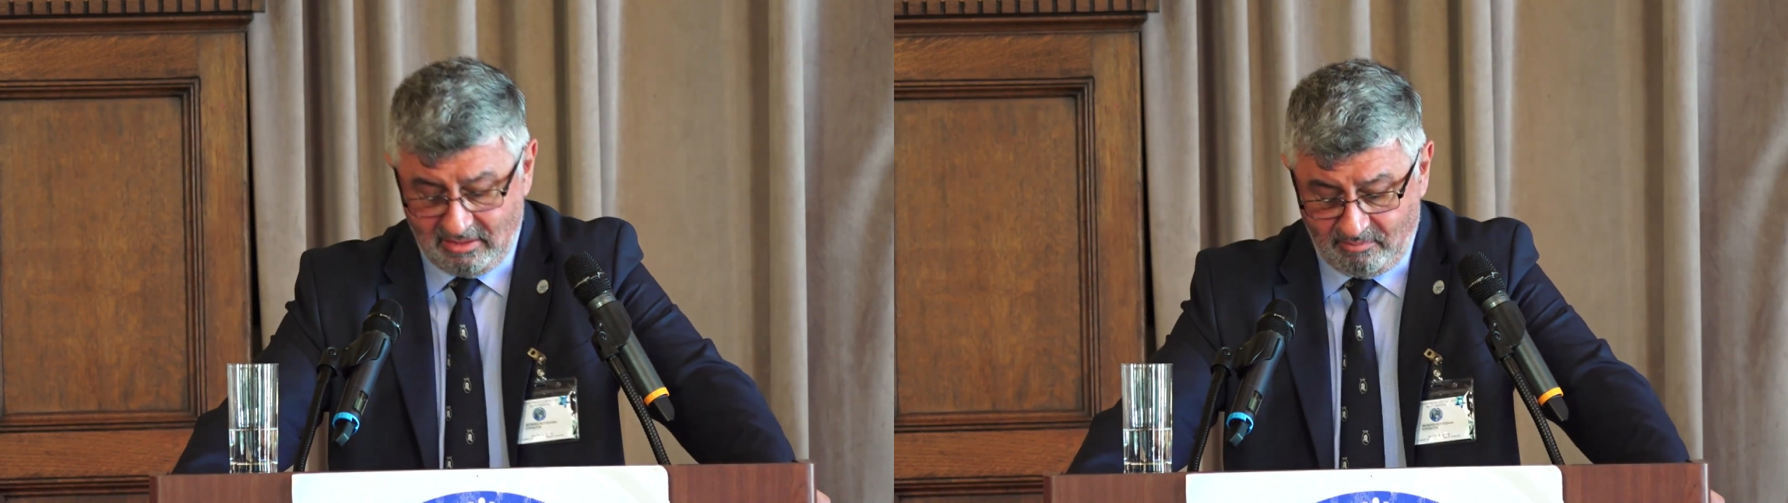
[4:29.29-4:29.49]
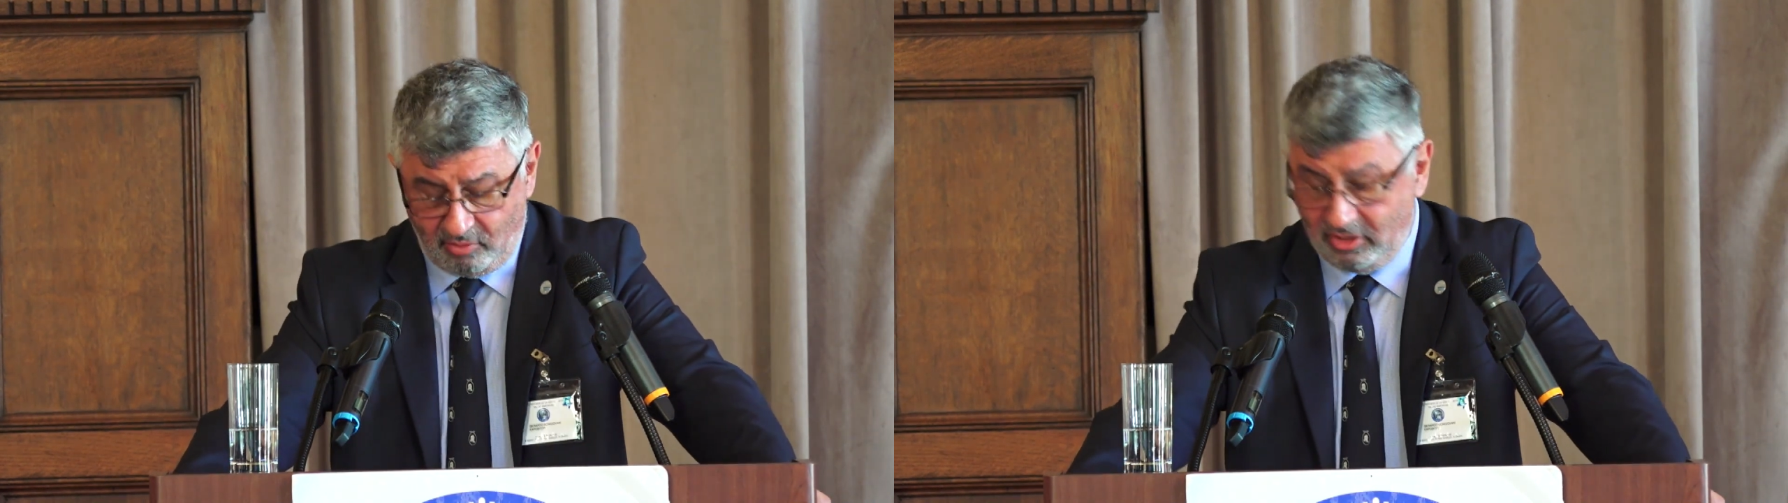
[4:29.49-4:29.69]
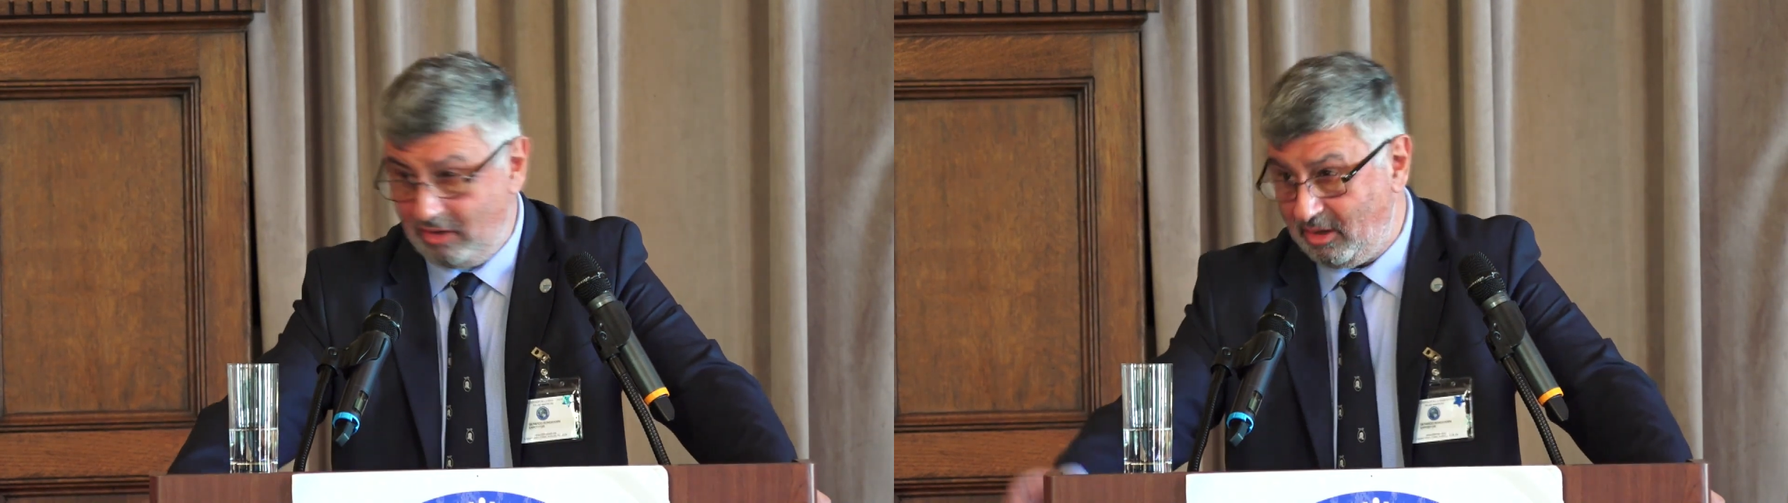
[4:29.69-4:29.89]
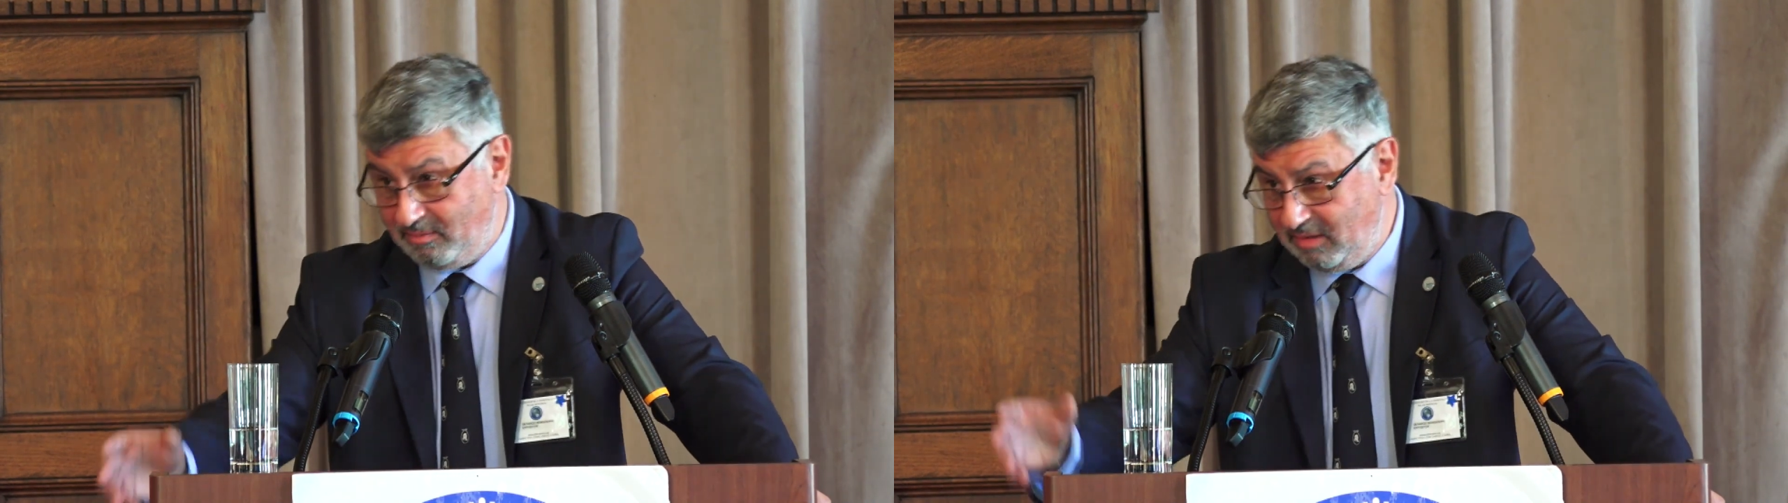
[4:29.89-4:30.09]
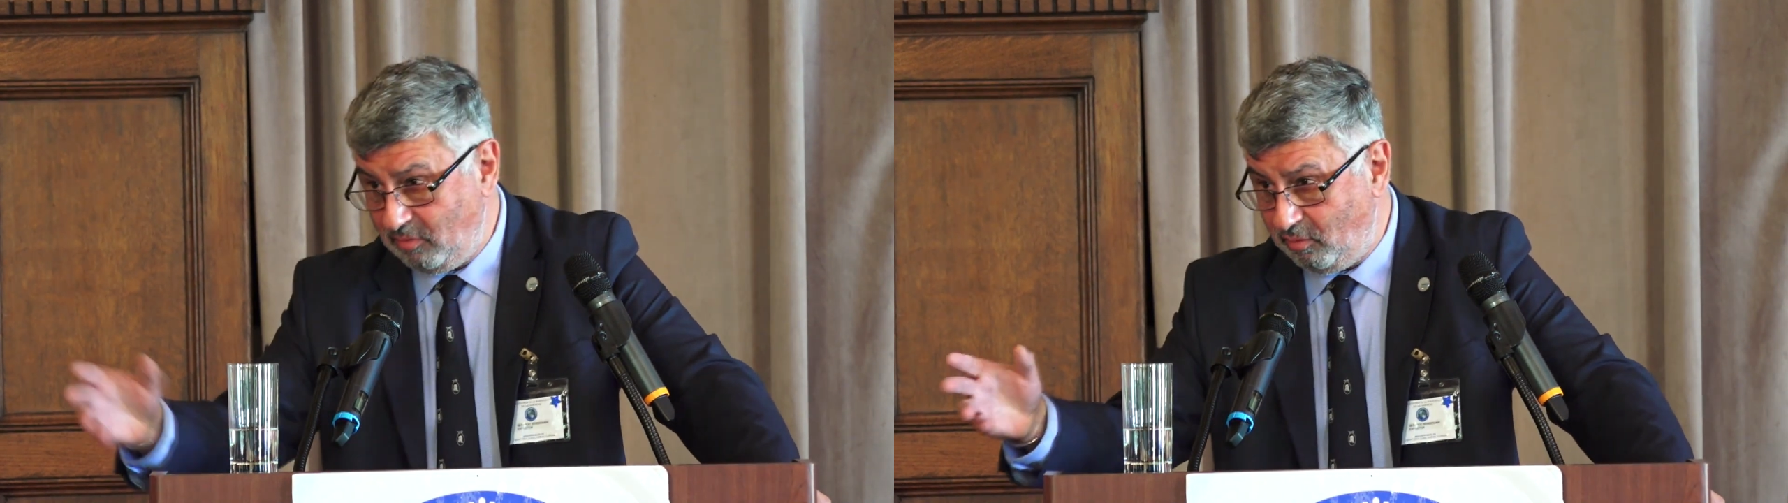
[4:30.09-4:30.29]
locked
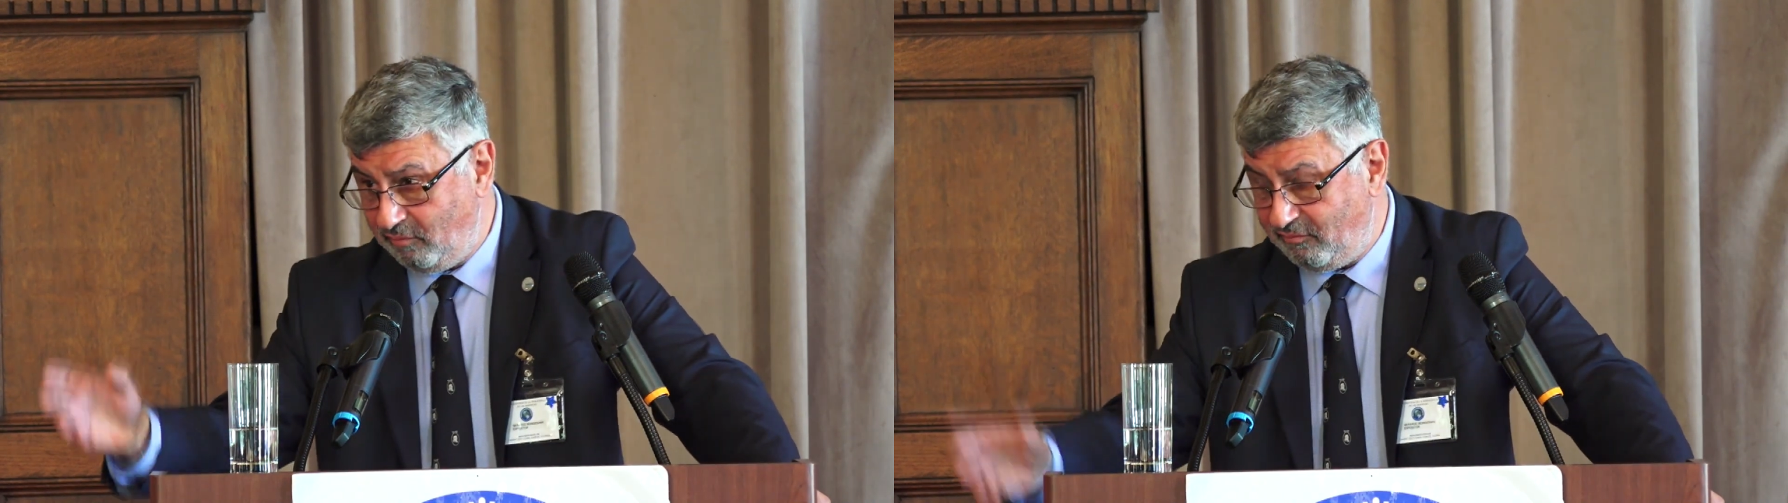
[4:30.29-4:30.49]
for a